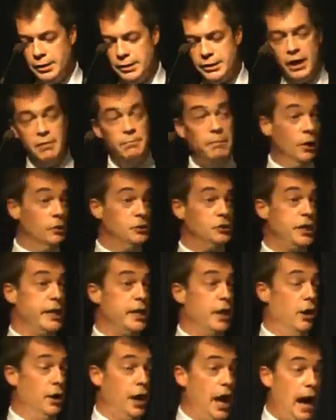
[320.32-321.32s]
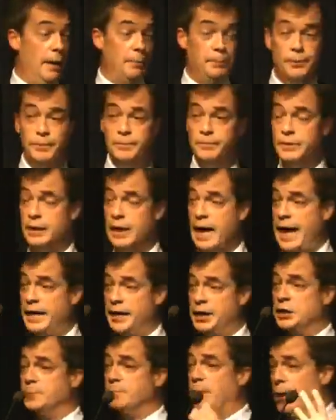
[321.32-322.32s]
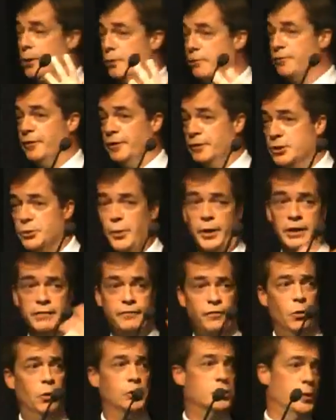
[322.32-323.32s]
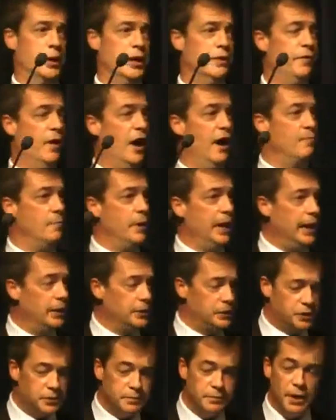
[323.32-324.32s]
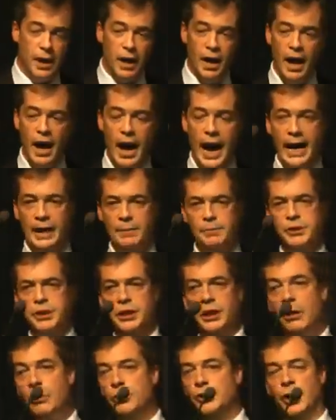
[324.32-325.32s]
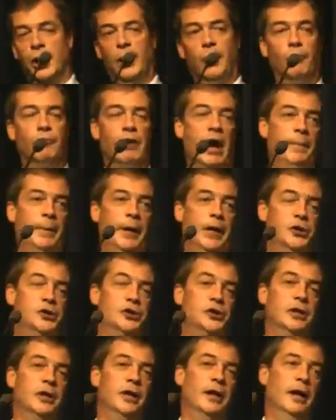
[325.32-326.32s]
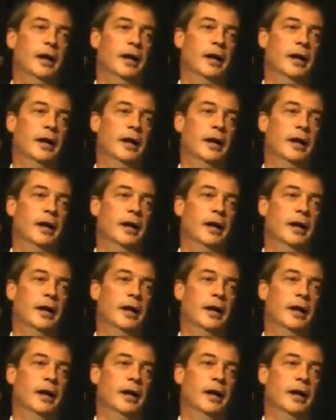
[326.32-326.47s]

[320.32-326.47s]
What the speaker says: So Monty got up and he spoke for 24, 25 minutes, and it was the usual old rubbish,